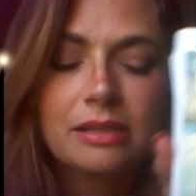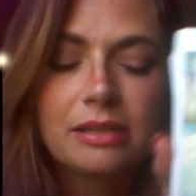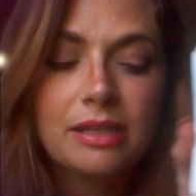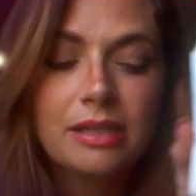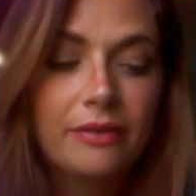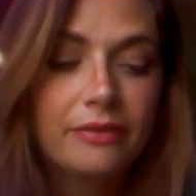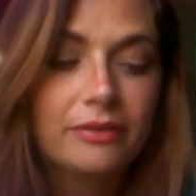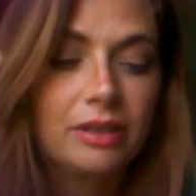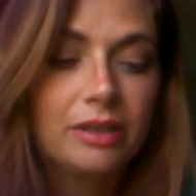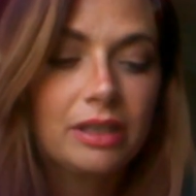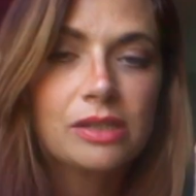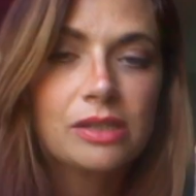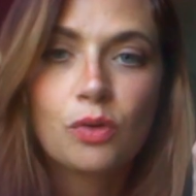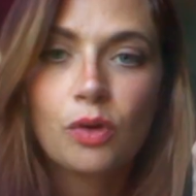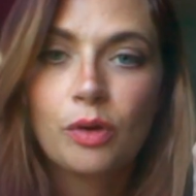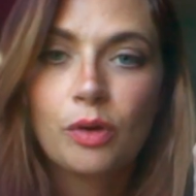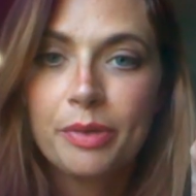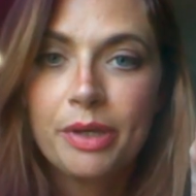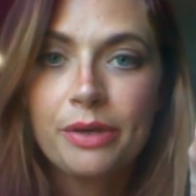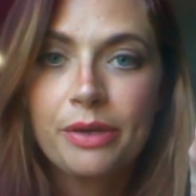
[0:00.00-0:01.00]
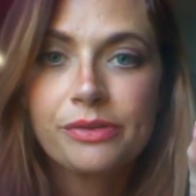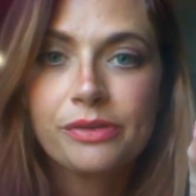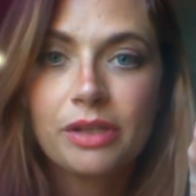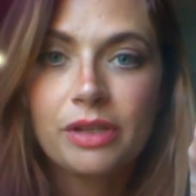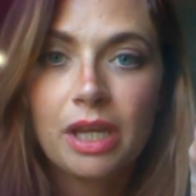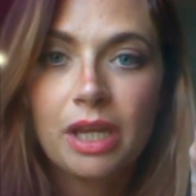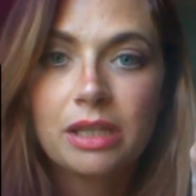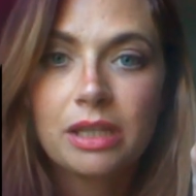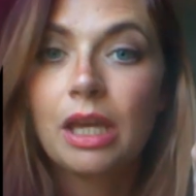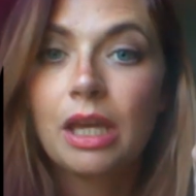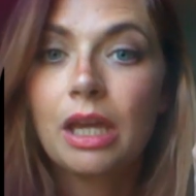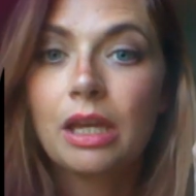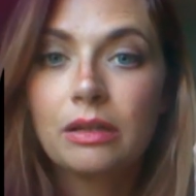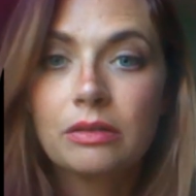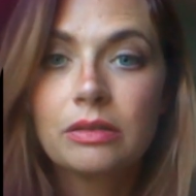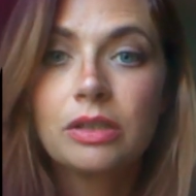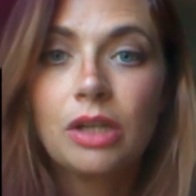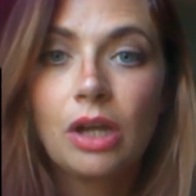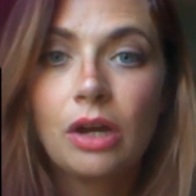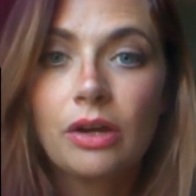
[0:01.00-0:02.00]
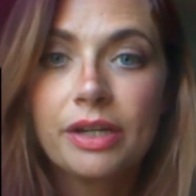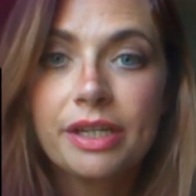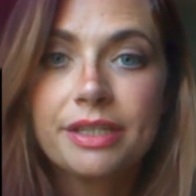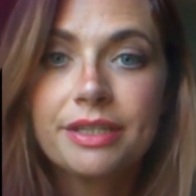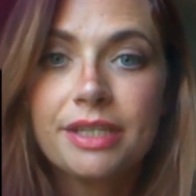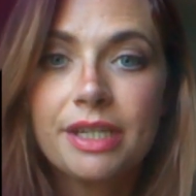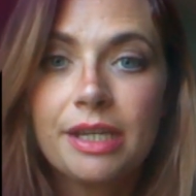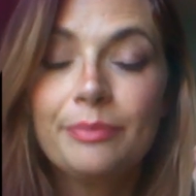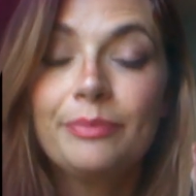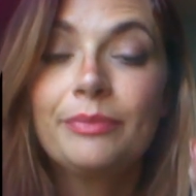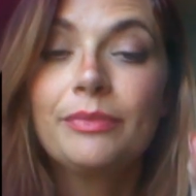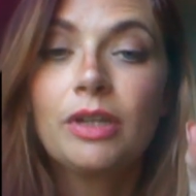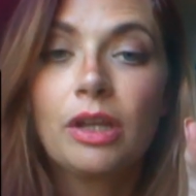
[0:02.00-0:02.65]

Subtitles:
And definitely Scorpios are like that. Y'all get deep.